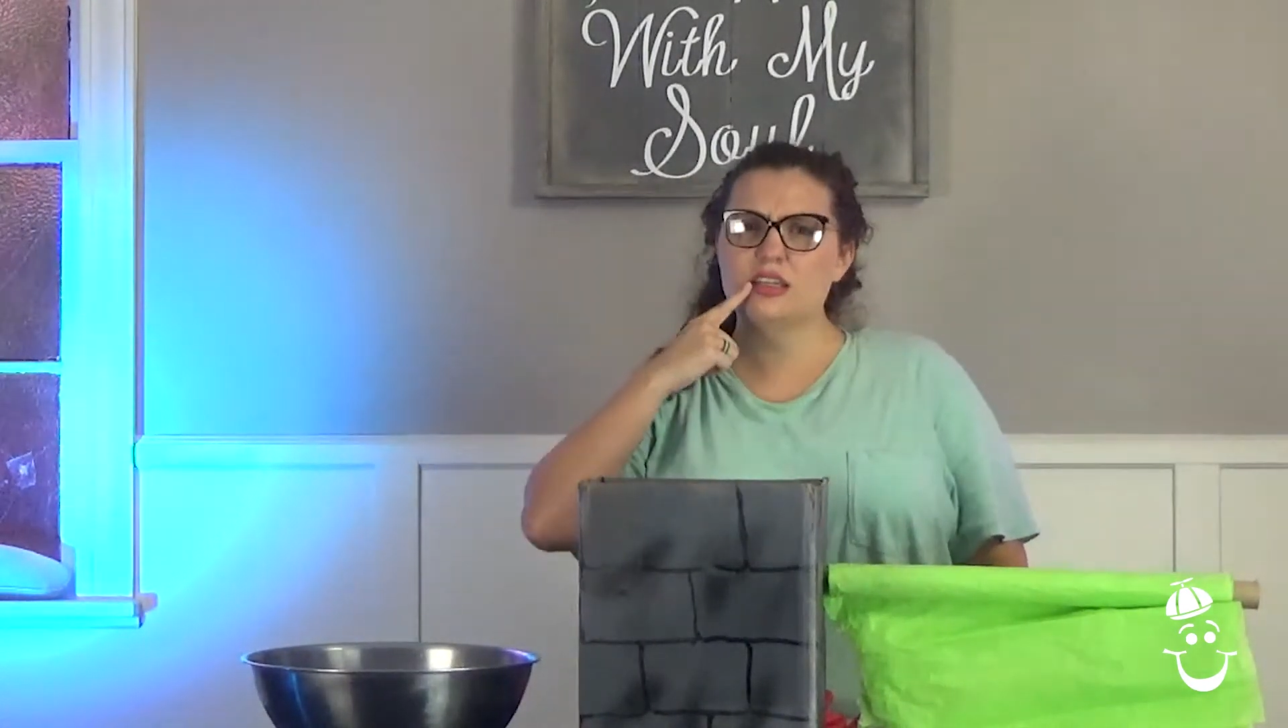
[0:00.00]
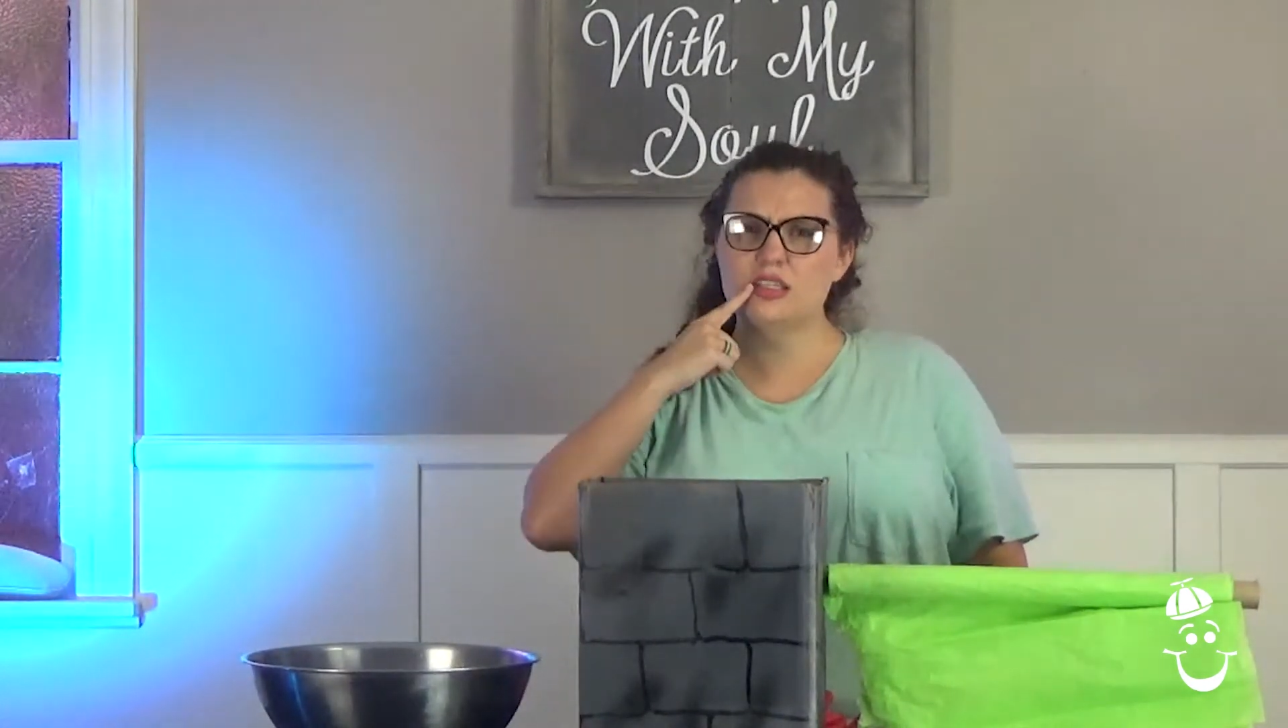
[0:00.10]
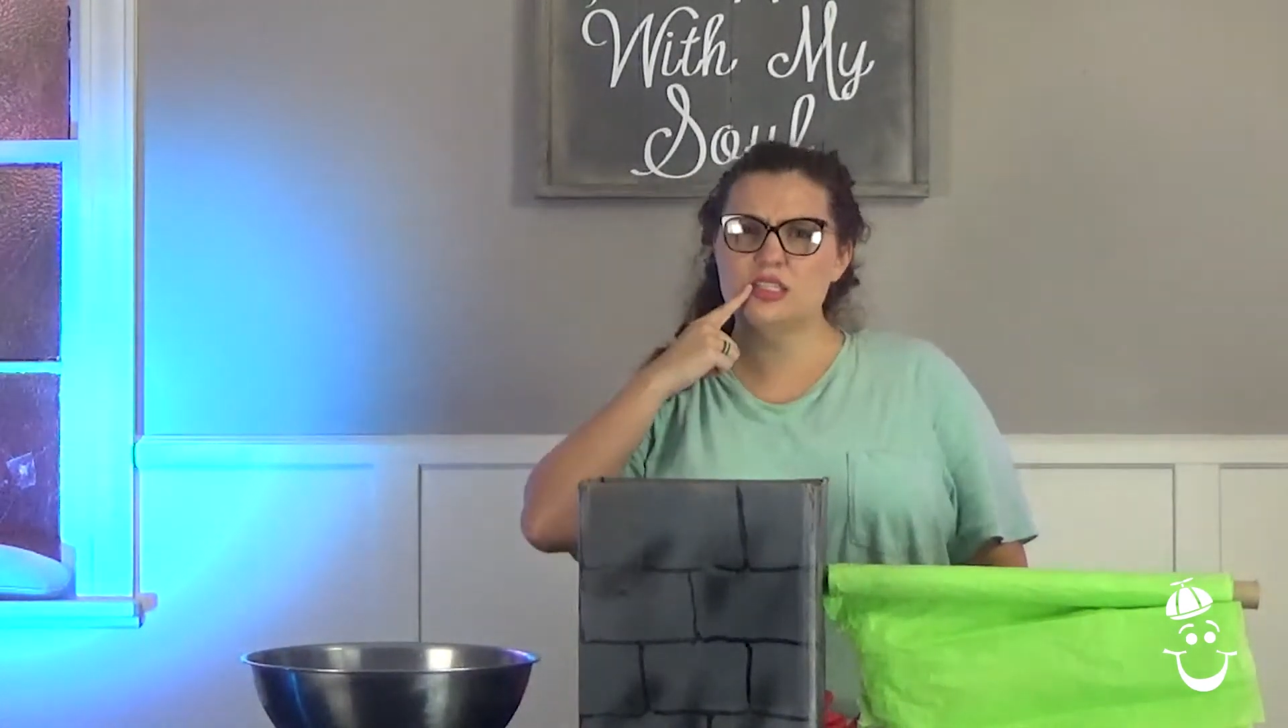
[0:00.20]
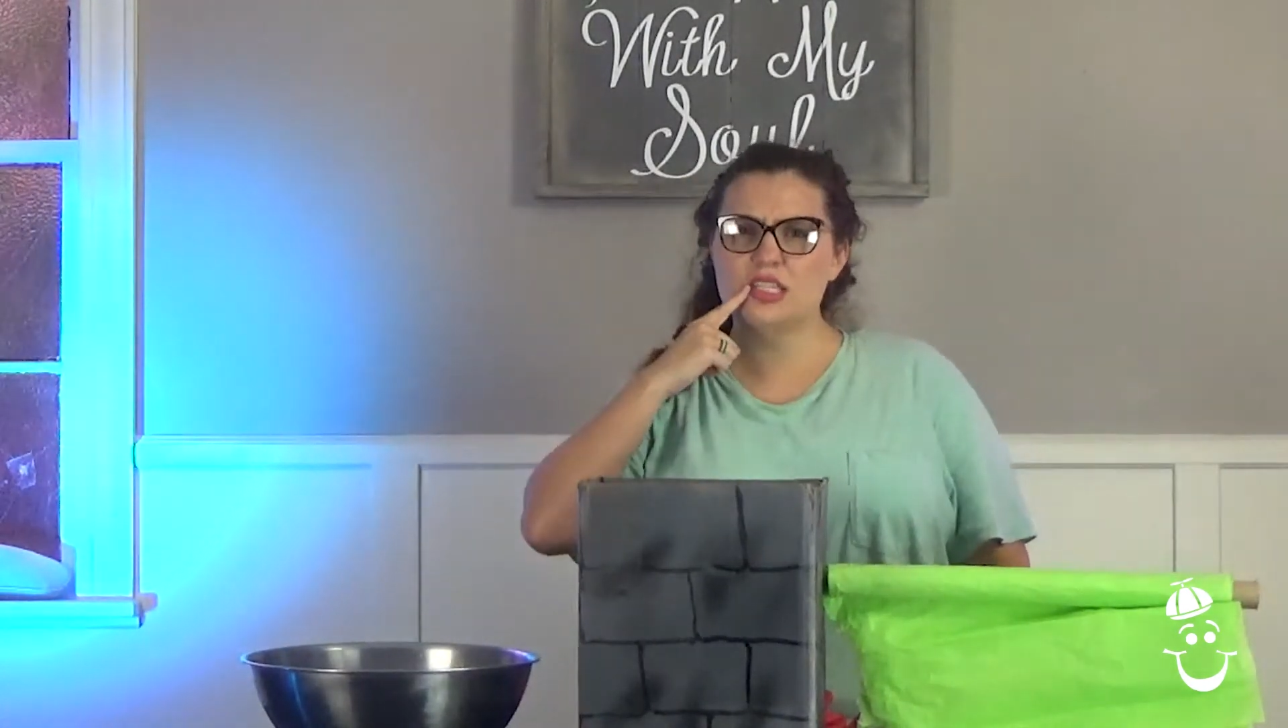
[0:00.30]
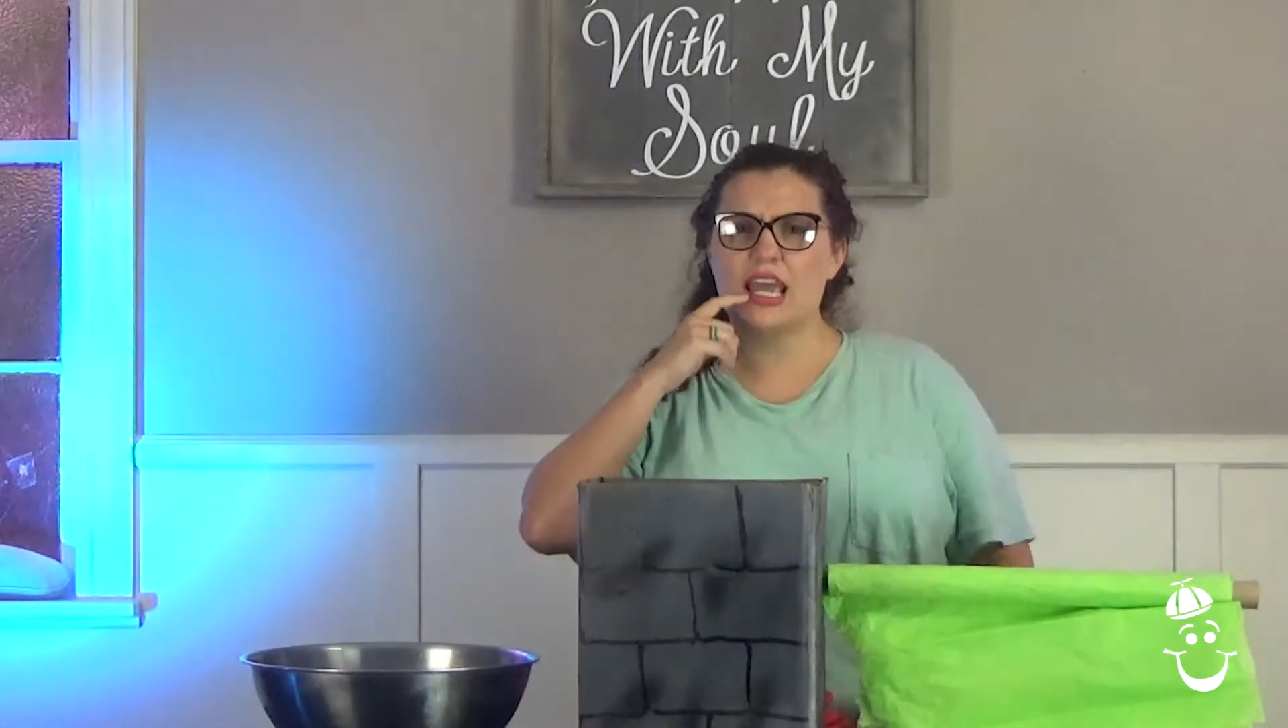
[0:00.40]

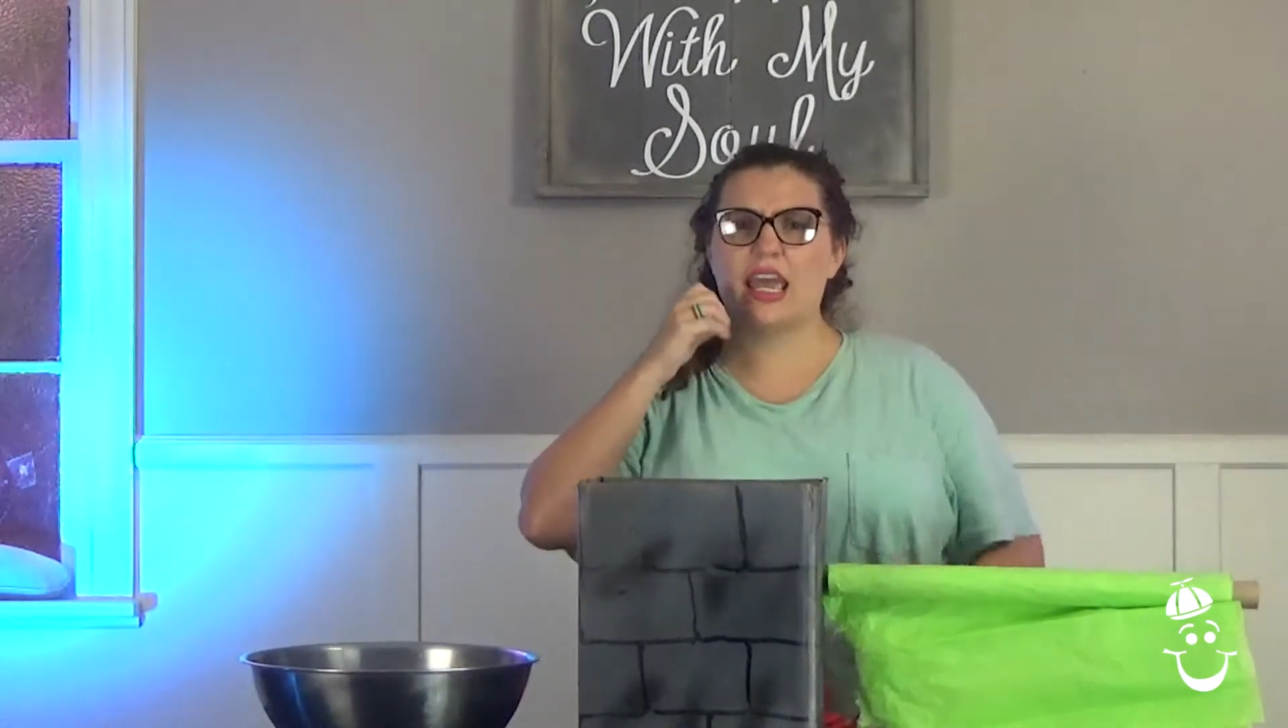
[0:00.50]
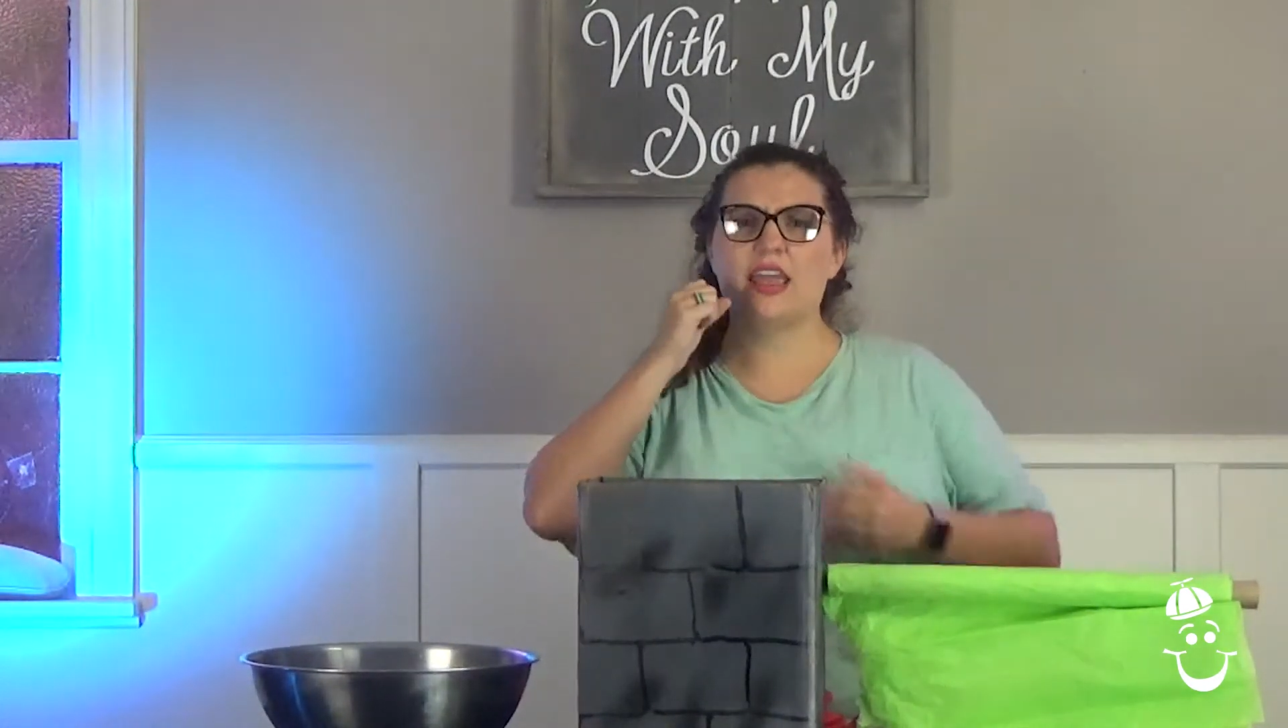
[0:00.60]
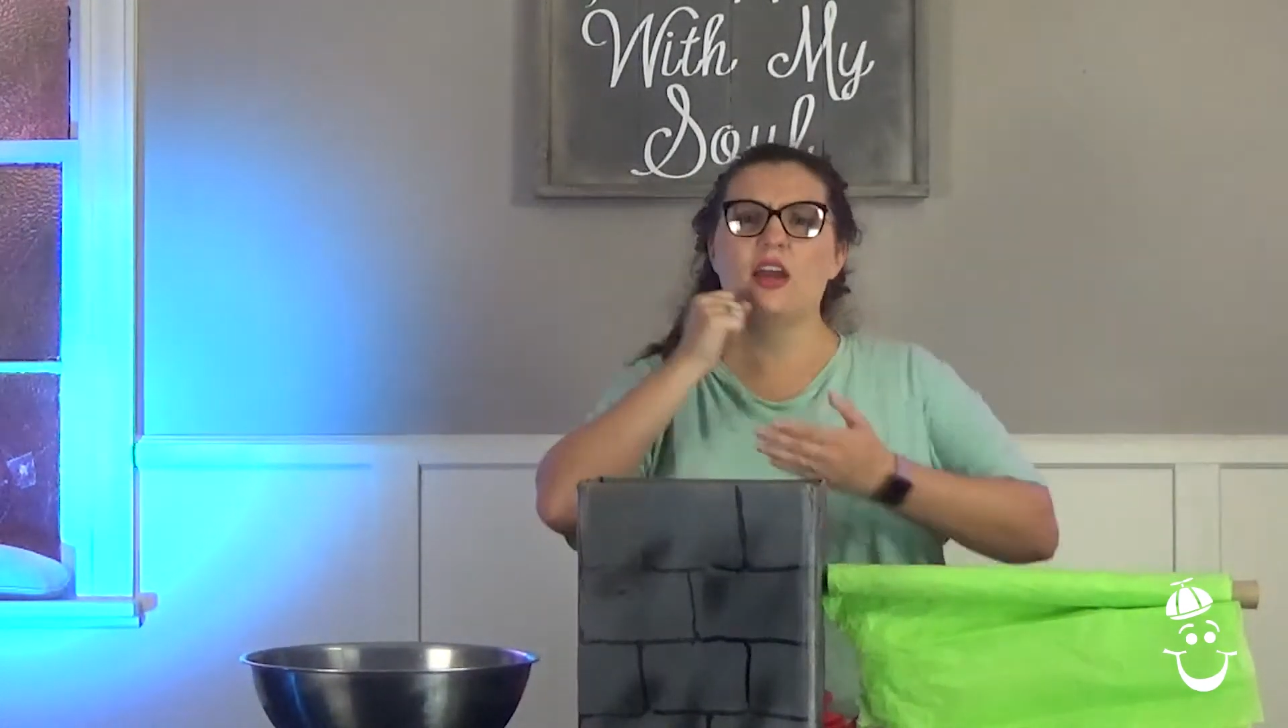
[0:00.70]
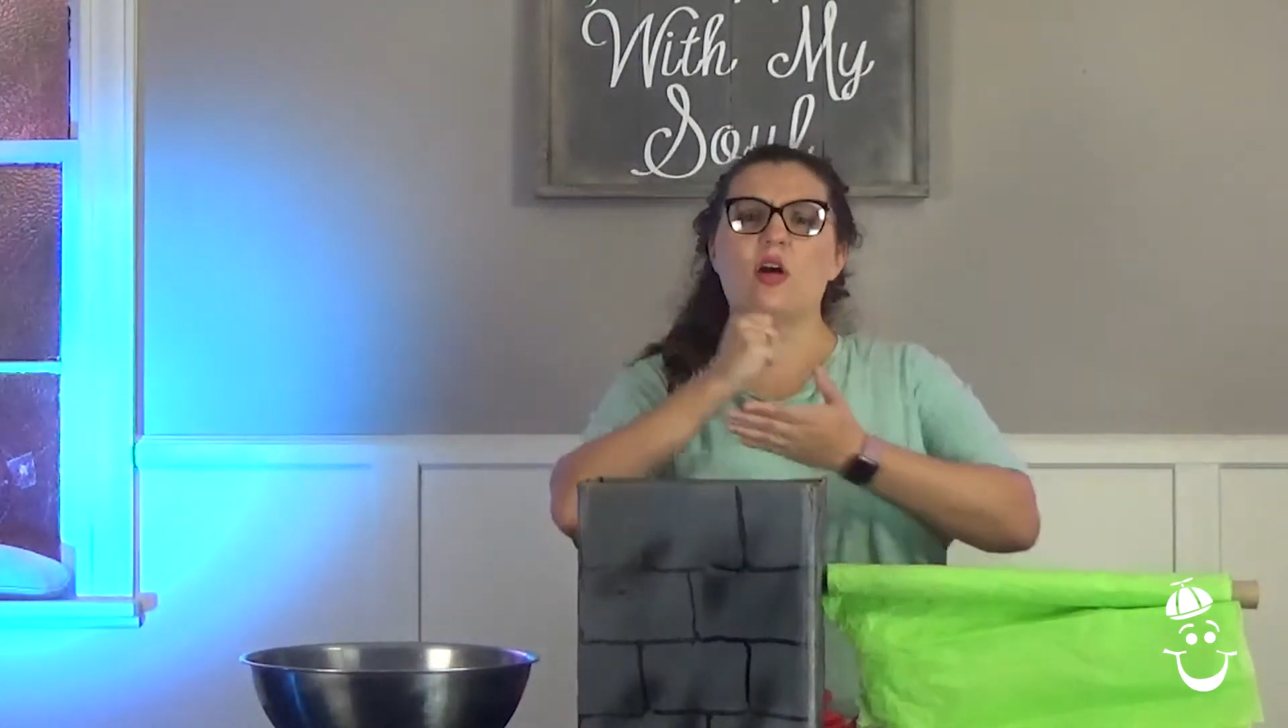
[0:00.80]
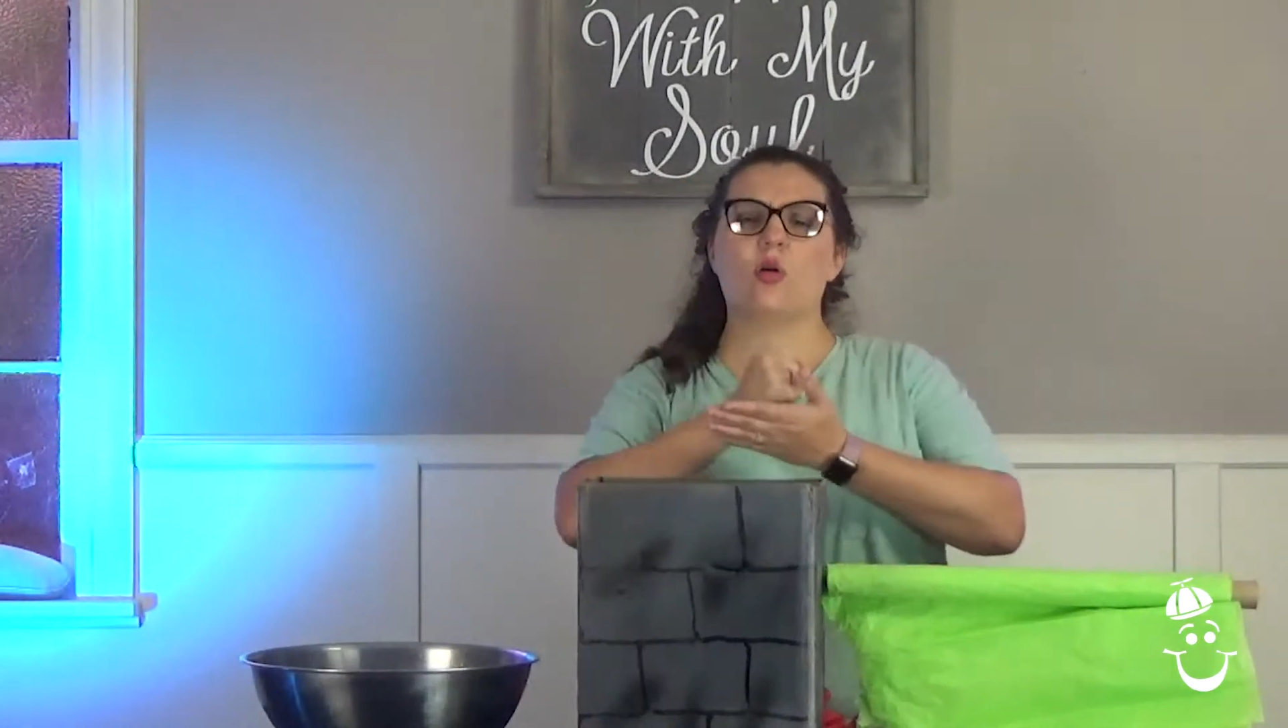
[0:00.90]
say,